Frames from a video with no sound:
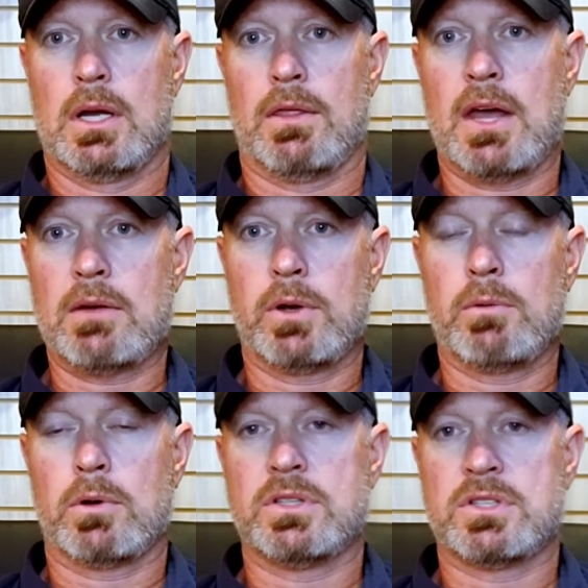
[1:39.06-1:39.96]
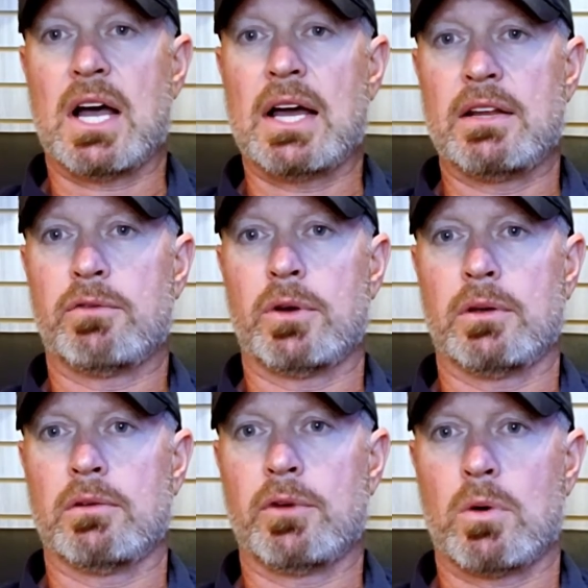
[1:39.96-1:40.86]
then we will decide if
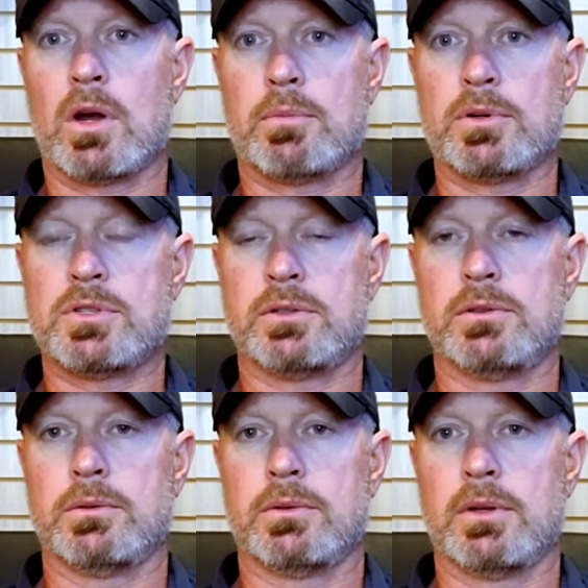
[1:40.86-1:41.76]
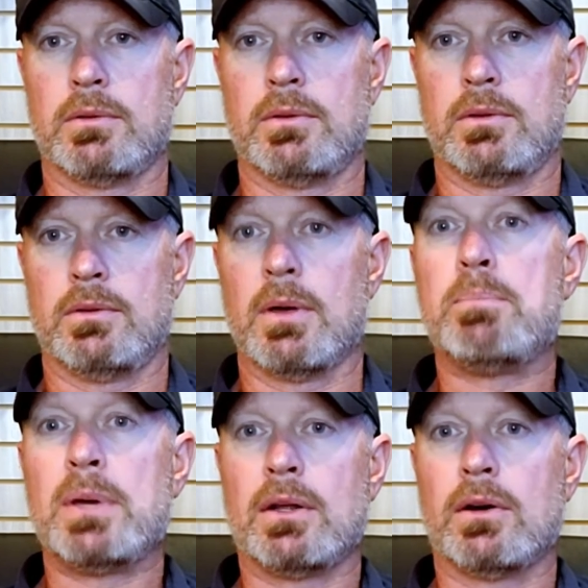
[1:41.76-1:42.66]
we want to pursue the
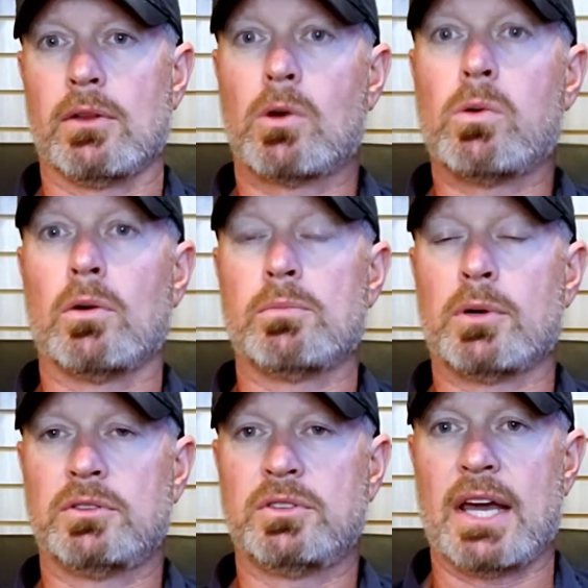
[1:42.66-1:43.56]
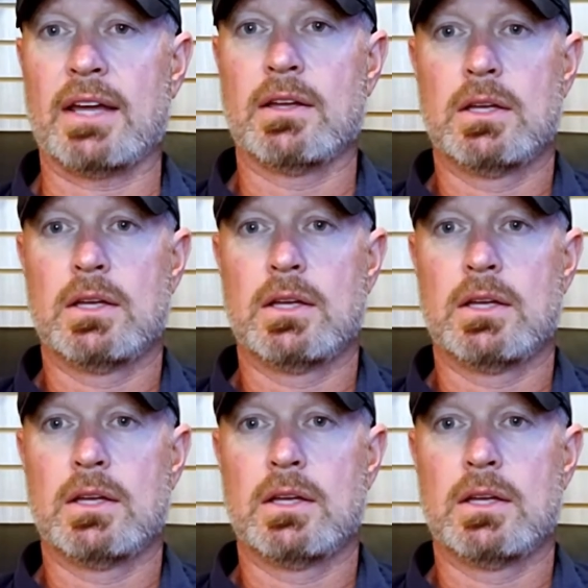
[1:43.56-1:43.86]
bid or the quote per se.